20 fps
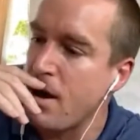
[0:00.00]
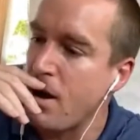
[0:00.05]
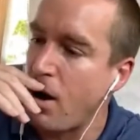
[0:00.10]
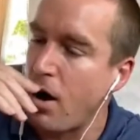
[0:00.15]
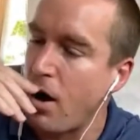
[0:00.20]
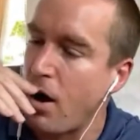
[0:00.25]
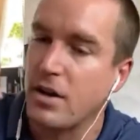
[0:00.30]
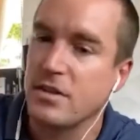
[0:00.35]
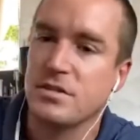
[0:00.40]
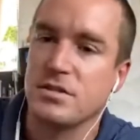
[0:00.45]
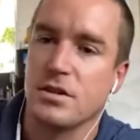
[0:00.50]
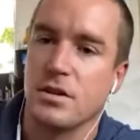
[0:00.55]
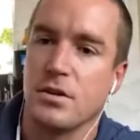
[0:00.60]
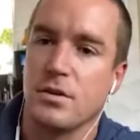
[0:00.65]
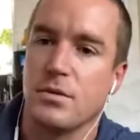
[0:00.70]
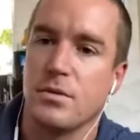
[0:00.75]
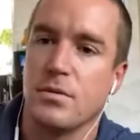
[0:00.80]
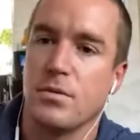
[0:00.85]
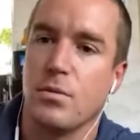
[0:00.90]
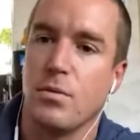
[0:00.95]

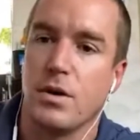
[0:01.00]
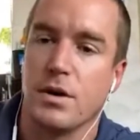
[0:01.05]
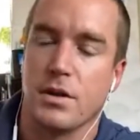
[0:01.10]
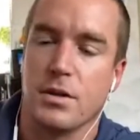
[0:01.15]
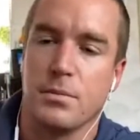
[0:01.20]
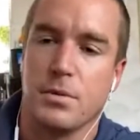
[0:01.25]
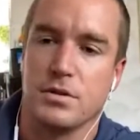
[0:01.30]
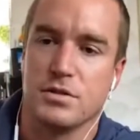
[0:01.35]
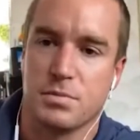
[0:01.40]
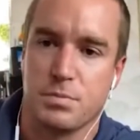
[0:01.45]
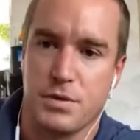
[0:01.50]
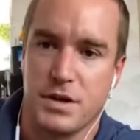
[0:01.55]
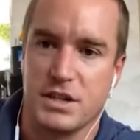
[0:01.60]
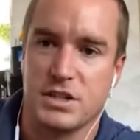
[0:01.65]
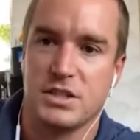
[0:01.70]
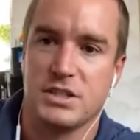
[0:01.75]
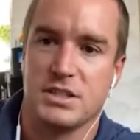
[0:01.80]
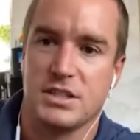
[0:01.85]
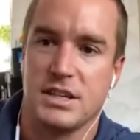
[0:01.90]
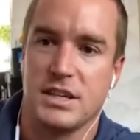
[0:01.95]
also one of the most
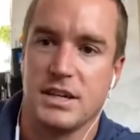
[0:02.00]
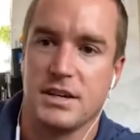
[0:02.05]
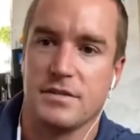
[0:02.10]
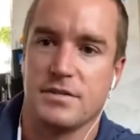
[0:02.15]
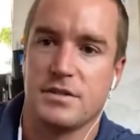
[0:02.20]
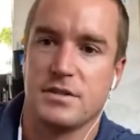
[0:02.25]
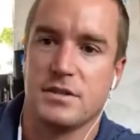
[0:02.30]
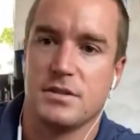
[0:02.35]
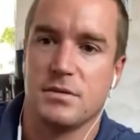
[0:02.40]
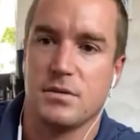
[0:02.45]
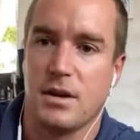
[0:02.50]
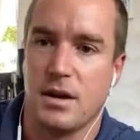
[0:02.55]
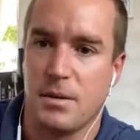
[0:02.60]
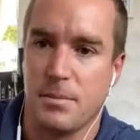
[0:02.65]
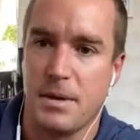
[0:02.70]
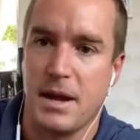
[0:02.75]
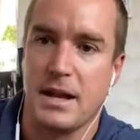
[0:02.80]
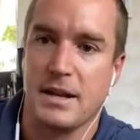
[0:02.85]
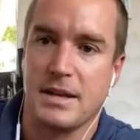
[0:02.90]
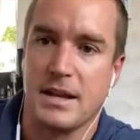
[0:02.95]
precious gifts a
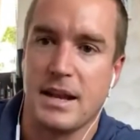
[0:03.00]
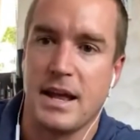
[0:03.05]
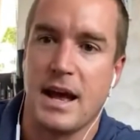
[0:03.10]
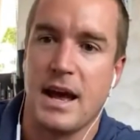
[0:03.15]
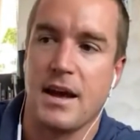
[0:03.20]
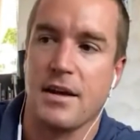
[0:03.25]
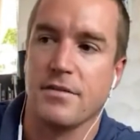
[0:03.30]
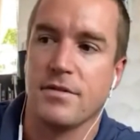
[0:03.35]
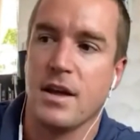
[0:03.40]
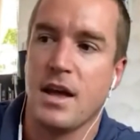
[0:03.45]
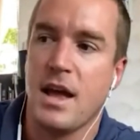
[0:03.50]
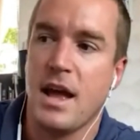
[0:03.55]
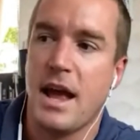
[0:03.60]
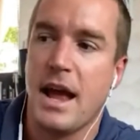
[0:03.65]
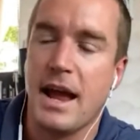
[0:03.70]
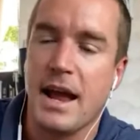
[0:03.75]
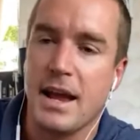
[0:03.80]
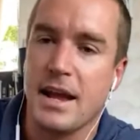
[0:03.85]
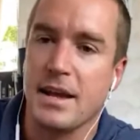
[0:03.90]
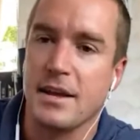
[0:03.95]
man can have,
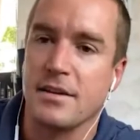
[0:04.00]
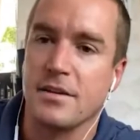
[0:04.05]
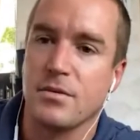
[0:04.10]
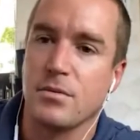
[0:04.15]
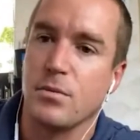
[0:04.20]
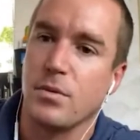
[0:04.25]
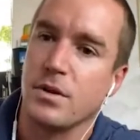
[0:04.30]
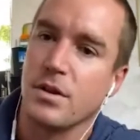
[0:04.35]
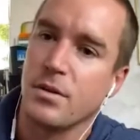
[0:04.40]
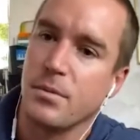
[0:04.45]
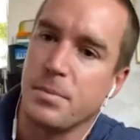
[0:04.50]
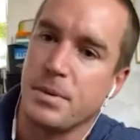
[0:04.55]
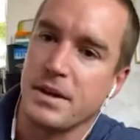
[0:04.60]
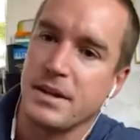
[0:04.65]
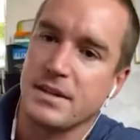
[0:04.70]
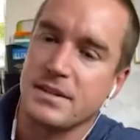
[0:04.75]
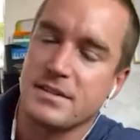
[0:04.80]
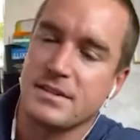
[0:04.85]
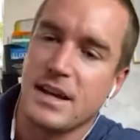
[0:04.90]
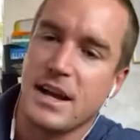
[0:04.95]
and one of the
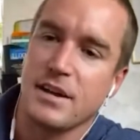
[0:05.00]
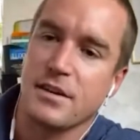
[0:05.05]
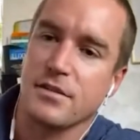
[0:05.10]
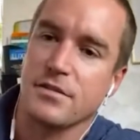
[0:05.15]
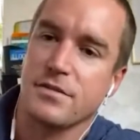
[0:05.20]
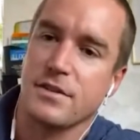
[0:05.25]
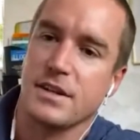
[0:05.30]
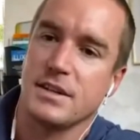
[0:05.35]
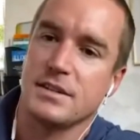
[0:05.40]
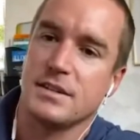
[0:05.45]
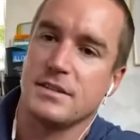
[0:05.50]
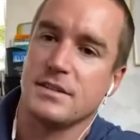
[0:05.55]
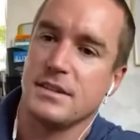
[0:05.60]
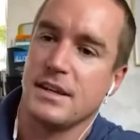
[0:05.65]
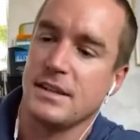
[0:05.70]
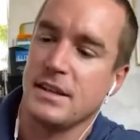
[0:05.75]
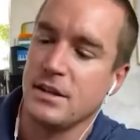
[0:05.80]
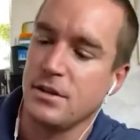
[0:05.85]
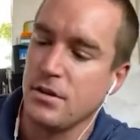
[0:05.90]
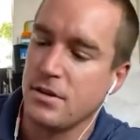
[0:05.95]
biggest sacrifices.
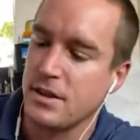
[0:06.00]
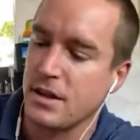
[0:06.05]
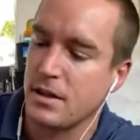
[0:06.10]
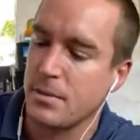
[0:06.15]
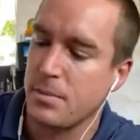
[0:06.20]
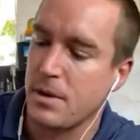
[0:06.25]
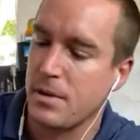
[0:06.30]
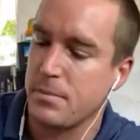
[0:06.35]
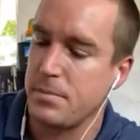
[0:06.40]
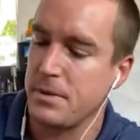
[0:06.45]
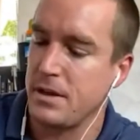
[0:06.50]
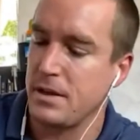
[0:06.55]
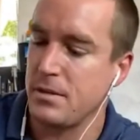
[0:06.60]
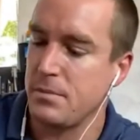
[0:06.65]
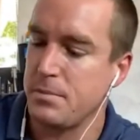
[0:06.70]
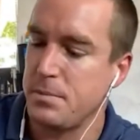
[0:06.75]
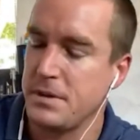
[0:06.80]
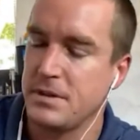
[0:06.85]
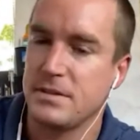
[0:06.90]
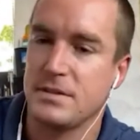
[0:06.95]
And then you think about being a
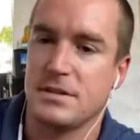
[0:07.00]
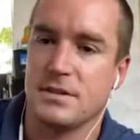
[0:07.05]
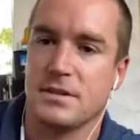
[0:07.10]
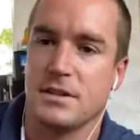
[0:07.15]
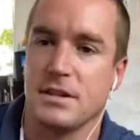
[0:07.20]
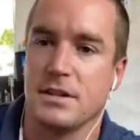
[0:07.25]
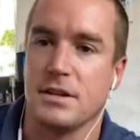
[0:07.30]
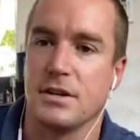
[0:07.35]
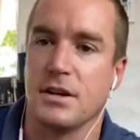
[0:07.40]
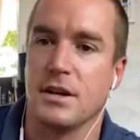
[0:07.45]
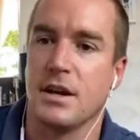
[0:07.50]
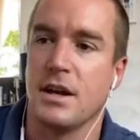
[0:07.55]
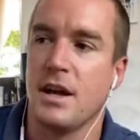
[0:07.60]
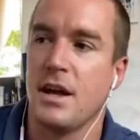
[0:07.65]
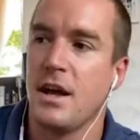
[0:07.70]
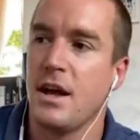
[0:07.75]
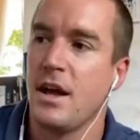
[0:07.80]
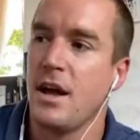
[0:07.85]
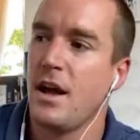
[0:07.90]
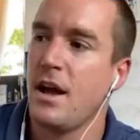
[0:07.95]
business leader,
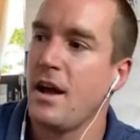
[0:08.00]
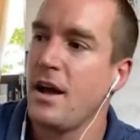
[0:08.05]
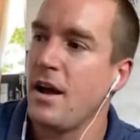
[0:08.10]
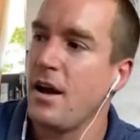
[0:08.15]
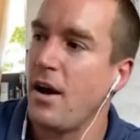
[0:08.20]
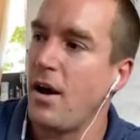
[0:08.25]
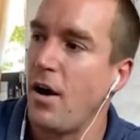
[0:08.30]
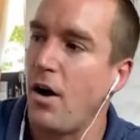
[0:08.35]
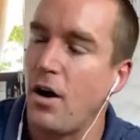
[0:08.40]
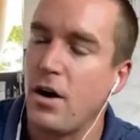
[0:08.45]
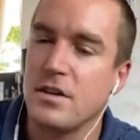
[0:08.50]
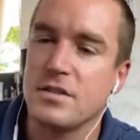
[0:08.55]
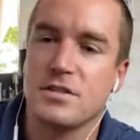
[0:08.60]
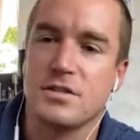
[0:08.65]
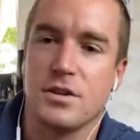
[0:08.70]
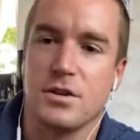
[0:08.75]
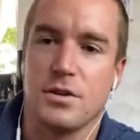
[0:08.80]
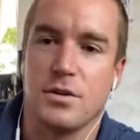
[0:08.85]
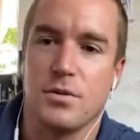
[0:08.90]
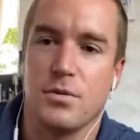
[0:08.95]

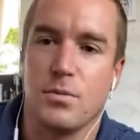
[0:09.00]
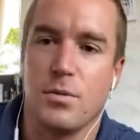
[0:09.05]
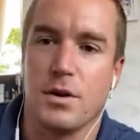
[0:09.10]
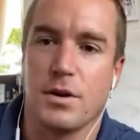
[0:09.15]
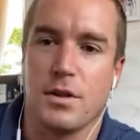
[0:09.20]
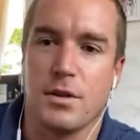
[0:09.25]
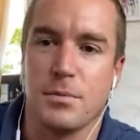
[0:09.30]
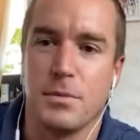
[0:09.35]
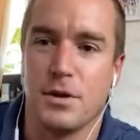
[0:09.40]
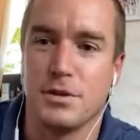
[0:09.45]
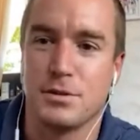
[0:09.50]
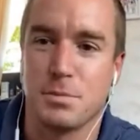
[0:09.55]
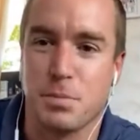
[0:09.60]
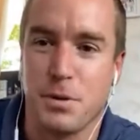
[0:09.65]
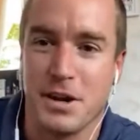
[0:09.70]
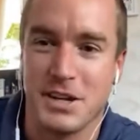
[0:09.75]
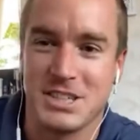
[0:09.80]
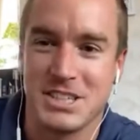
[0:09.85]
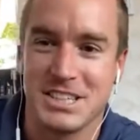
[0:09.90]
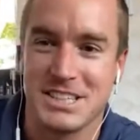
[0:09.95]
also one of the most
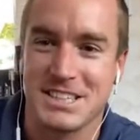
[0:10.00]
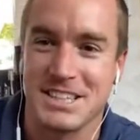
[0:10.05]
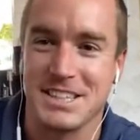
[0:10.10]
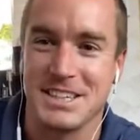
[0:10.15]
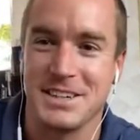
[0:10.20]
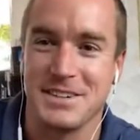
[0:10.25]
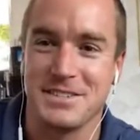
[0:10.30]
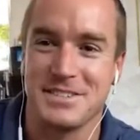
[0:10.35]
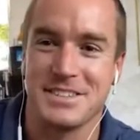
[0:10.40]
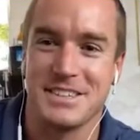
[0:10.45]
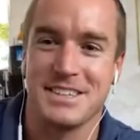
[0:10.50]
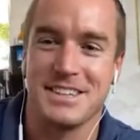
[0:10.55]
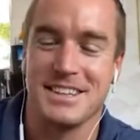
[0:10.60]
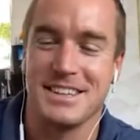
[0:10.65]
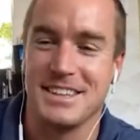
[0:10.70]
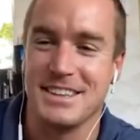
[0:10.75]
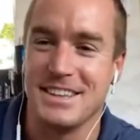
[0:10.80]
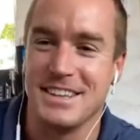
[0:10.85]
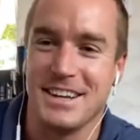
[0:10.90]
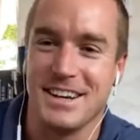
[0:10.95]
precious
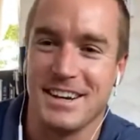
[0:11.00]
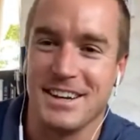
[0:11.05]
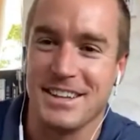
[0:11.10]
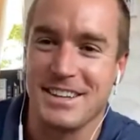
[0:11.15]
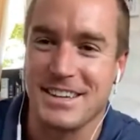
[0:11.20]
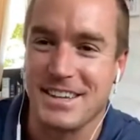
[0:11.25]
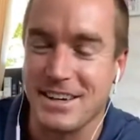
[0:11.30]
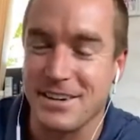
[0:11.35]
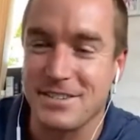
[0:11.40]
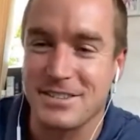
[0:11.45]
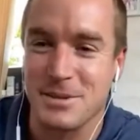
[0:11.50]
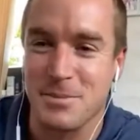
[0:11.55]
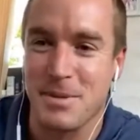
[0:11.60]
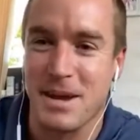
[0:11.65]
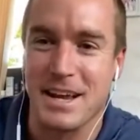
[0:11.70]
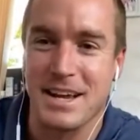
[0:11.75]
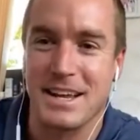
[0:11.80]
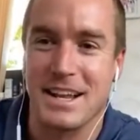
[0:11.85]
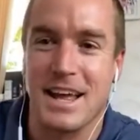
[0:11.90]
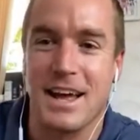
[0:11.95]
gifts a
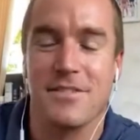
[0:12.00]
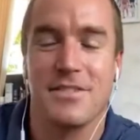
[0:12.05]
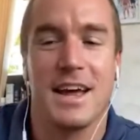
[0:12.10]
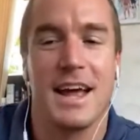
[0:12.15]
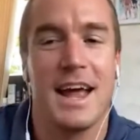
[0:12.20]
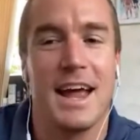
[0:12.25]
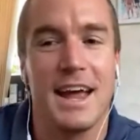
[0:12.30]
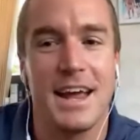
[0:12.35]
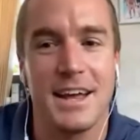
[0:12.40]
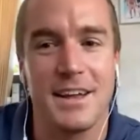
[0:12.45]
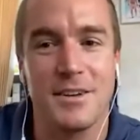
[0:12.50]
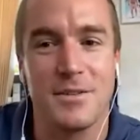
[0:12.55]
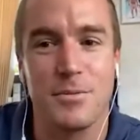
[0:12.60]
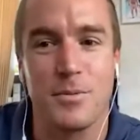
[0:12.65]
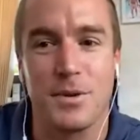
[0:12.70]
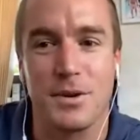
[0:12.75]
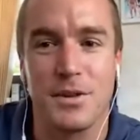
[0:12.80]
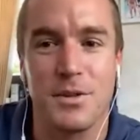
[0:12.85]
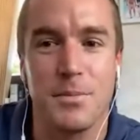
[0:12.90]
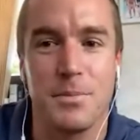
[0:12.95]
man can have, and
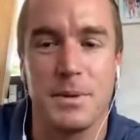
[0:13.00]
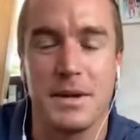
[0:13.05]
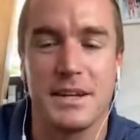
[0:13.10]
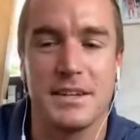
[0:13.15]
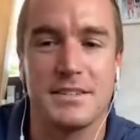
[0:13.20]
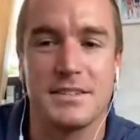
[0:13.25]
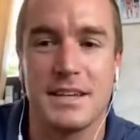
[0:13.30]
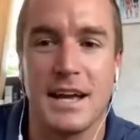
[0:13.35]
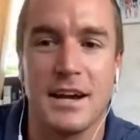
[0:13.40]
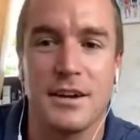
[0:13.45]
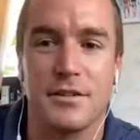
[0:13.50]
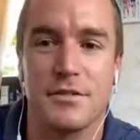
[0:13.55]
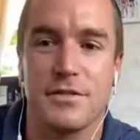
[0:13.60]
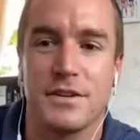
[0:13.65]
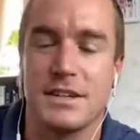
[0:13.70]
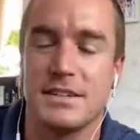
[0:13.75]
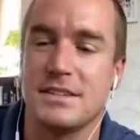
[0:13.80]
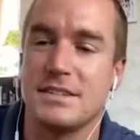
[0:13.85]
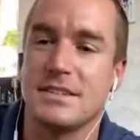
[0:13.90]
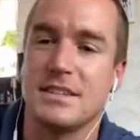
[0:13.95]
one of the biggest
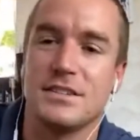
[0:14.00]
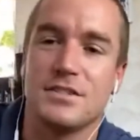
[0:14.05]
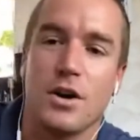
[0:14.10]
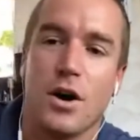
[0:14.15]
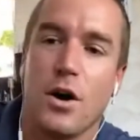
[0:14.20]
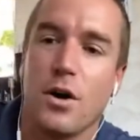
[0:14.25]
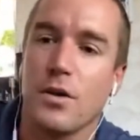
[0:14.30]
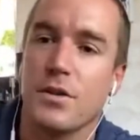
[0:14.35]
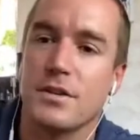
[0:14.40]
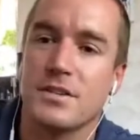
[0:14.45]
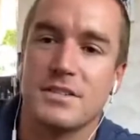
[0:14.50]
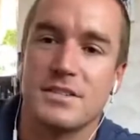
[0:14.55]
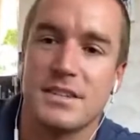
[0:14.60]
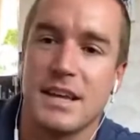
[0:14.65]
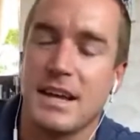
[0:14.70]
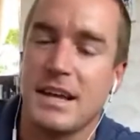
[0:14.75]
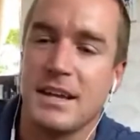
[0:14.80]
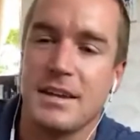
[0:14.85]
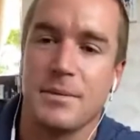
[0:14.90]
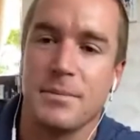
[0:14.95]
sacrifices. It's all the
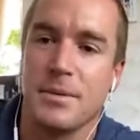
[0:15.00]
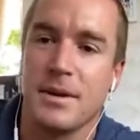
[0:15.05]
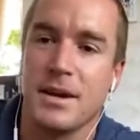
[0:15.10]
same.